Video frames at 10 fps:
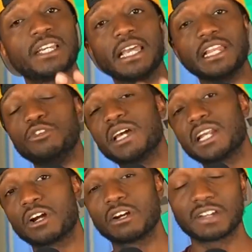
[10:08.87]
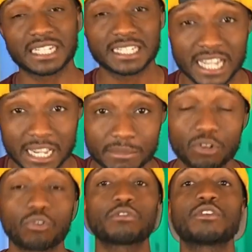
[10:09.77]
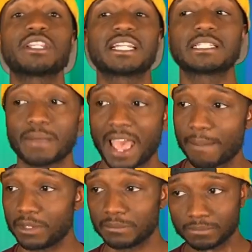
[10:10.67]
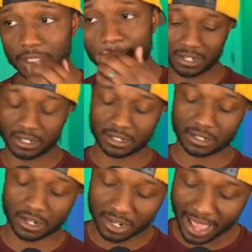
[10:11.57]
And you got to carve out the time in order for that to happen. Call to